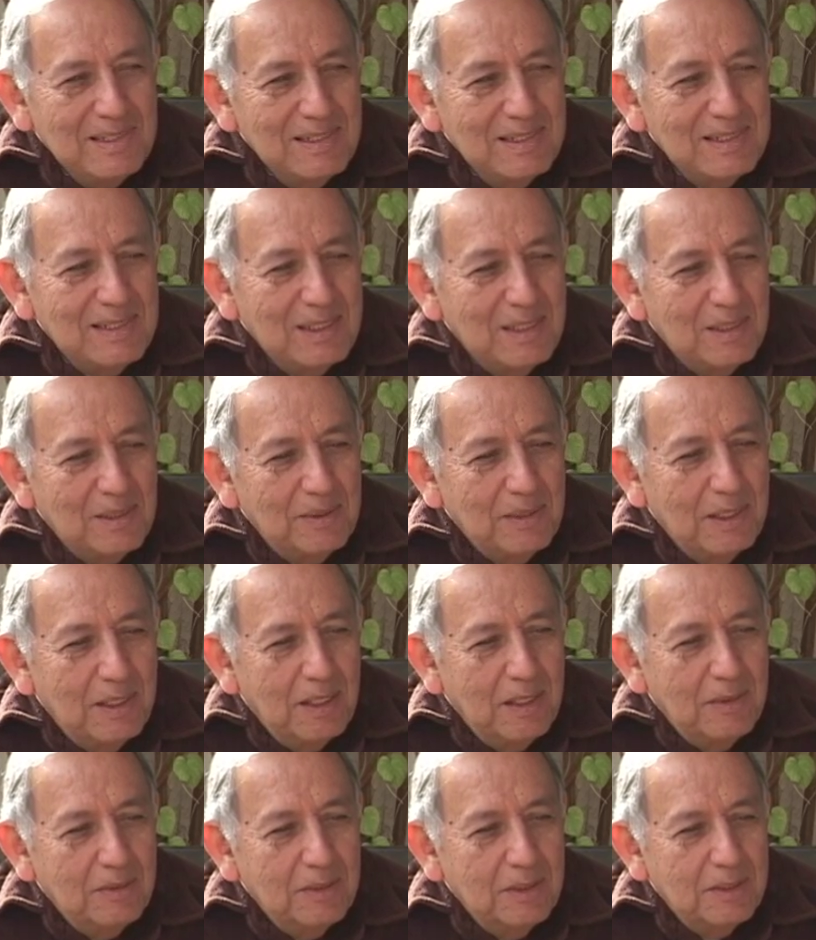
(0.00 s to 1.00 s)

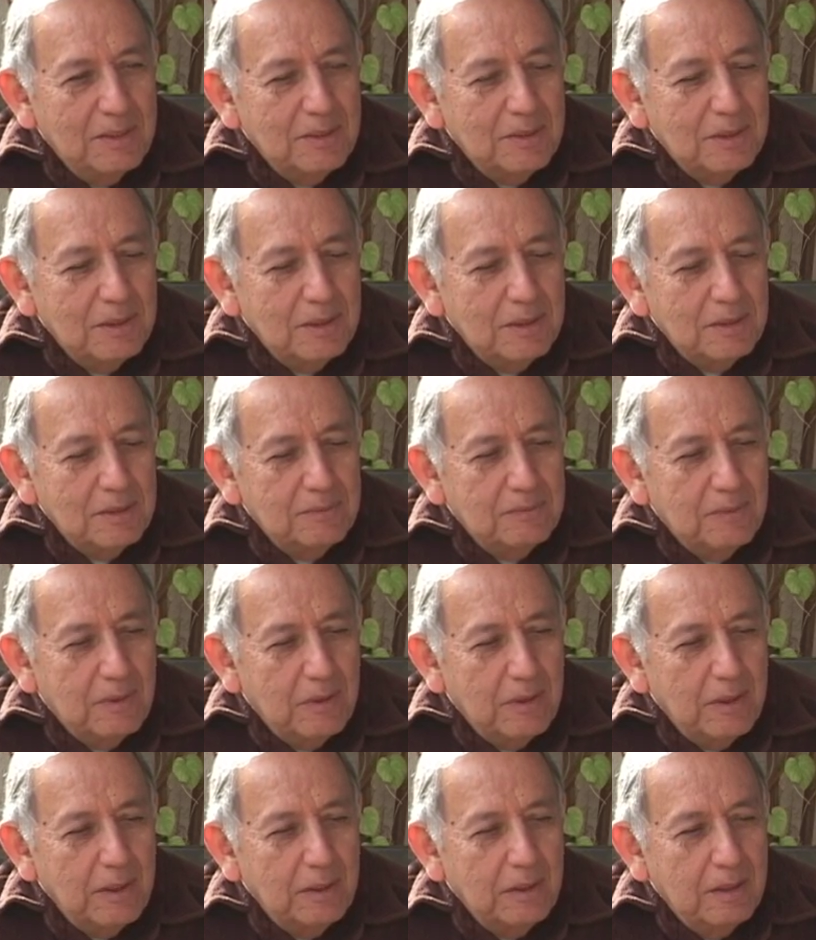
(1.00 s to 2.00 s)
Yeah, this is
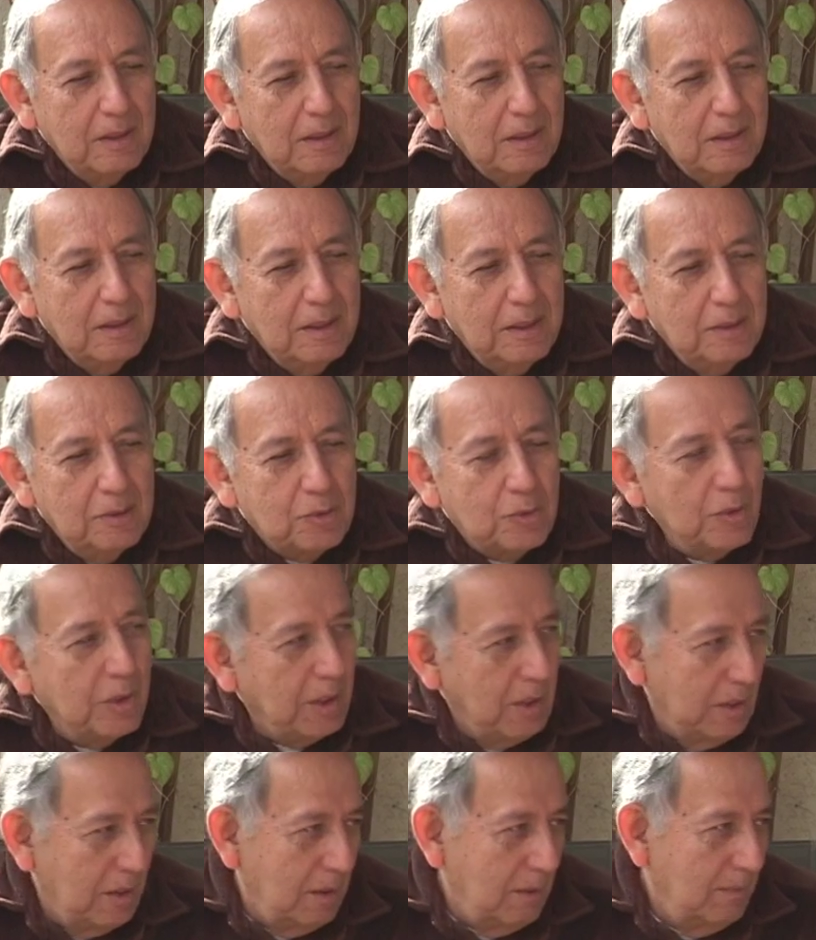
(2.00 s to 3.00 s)
very
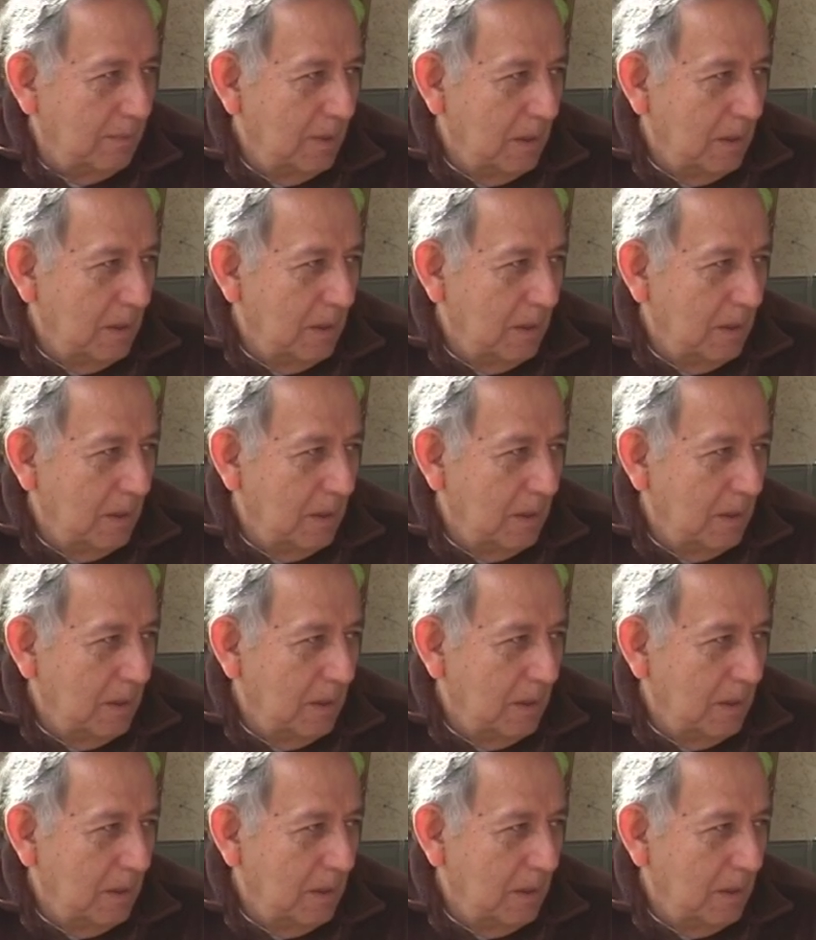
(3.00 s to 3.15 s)
intriguing.